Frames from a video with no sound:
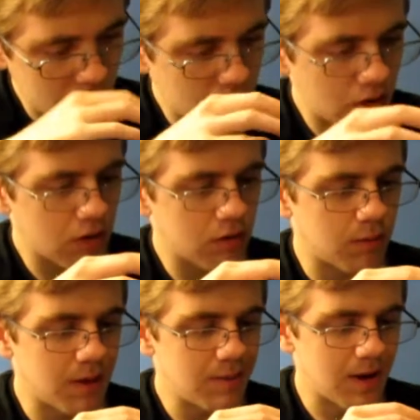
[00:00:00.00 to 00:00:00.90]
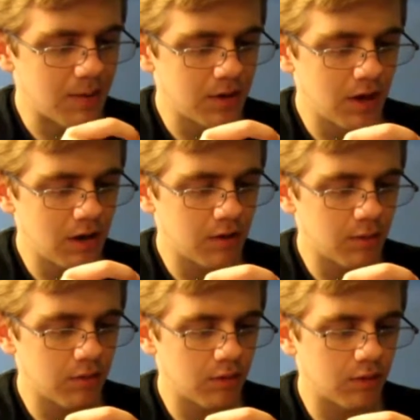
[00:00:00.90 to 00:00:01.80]
I guess to maybe imitate some
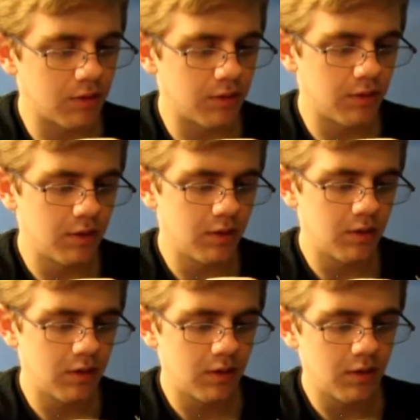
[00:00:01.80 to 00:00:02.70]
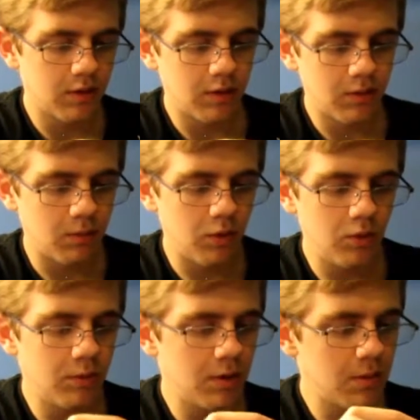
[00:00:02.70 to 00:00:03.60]
sort of
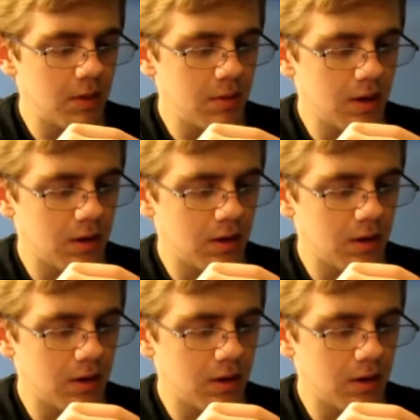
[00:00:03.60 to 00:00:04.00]
movement, maybe?